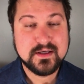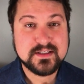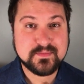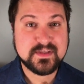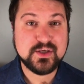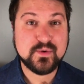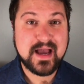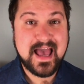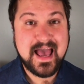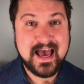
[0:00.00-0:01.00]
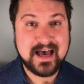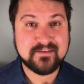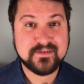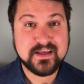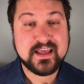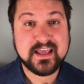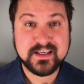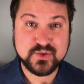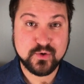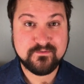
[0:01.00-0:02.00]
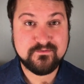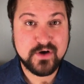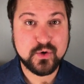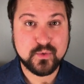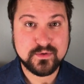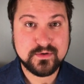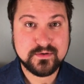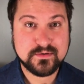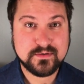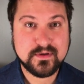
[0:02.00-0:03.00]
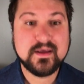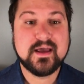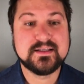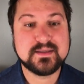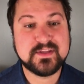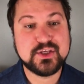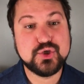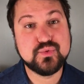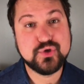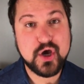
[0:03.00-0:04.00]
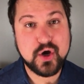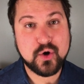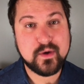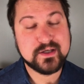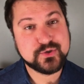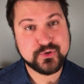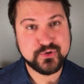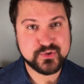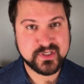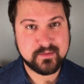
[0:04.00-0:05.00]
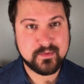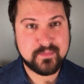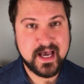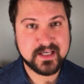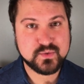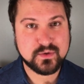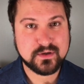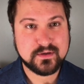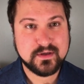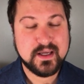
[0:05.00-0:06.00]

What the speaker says: Something you have is your phone, and something you know is your username and password.